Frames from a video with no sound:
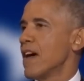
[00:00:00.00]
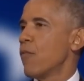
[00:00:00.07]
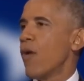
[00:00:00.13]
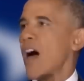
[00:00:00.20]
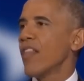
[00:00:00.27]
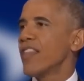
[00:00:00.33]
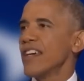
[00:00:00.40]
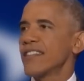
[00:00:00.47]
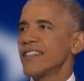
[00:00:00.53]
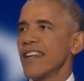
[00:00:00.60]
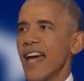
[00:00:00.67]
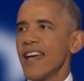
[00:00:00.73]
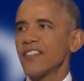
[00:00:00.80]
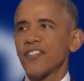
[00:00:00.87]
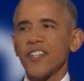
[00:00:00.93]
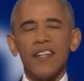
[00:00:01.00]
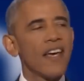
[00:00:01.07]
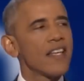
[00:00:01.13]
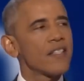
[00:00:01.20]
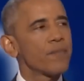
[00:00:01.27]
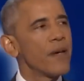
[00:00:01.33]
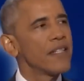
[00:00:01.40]
And while this nation
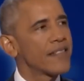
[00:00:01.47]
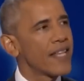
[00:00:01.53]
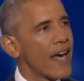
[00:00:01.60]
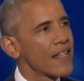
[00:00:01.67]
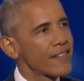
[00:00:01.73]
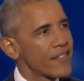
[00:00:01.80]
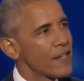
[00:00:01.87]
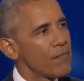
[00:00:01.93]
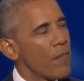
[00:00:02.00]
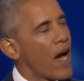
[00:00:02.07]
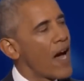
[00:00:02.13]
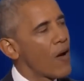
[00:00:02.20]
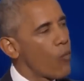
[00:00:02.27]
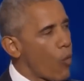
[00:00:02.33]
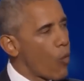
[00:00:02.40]
has been tested by